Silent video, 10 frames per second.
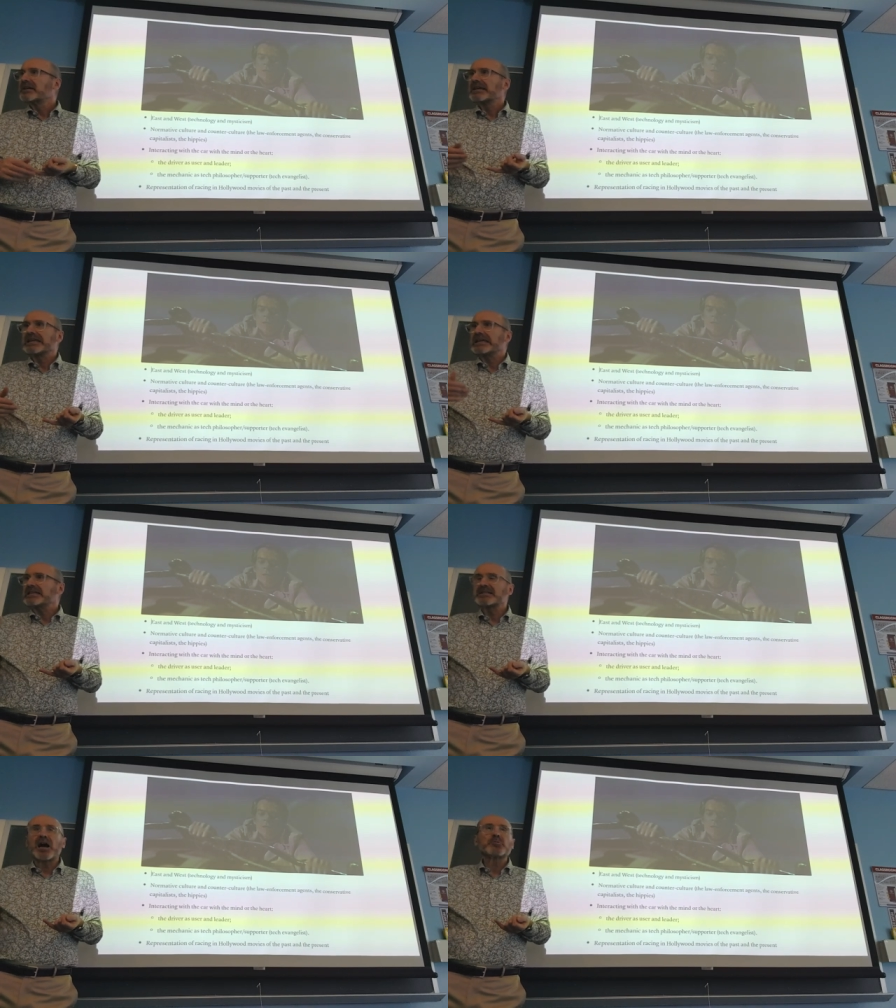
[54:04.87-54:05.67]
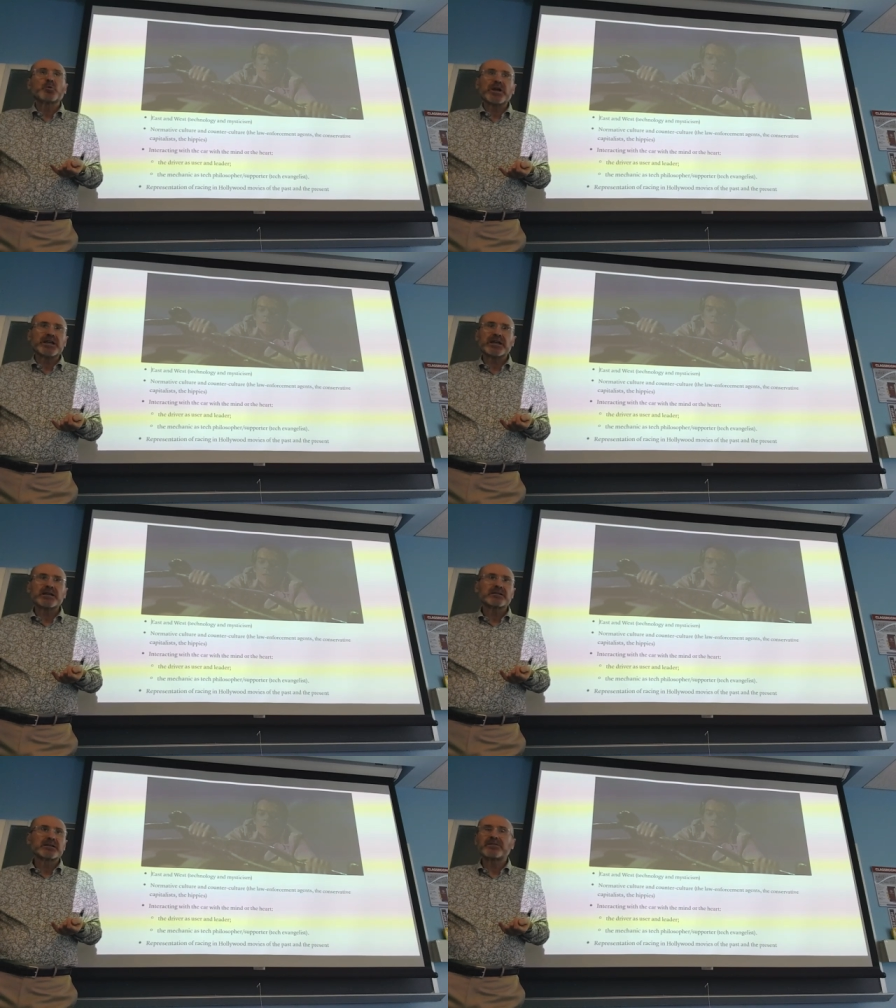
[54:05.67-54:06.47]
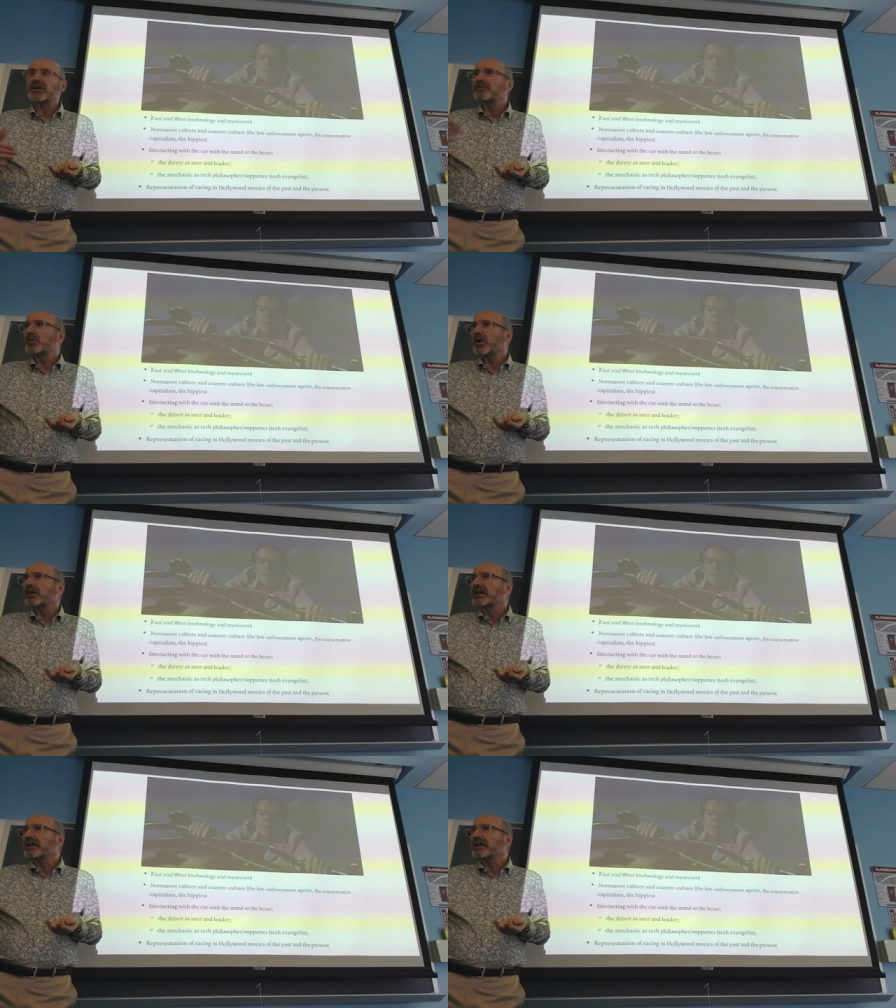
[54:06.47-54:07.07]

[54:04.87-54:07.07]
He's not winning and therefore